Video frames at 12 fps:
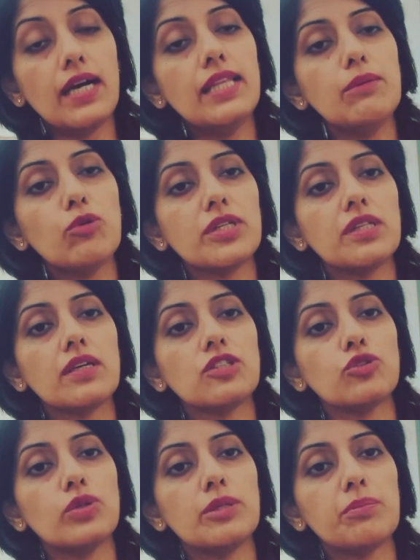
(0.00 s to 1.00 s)
morning
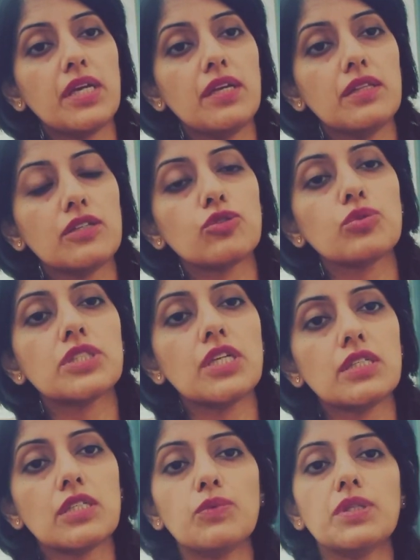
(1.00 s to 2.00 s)
shoulder pain
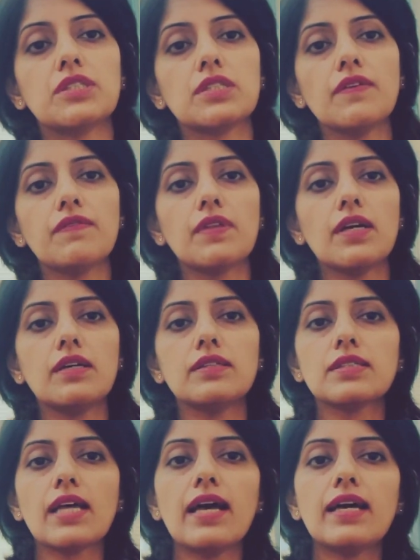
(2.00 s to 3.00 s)
associated with
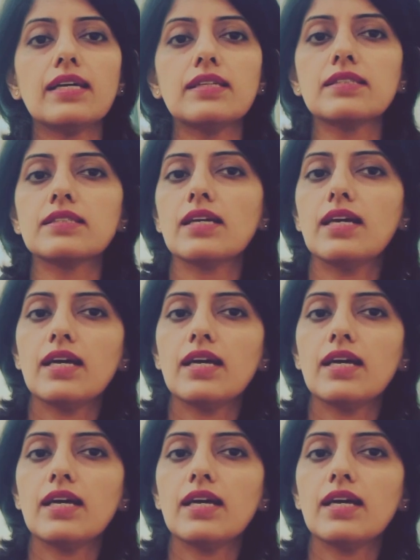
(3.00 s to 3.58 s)
stiffness, and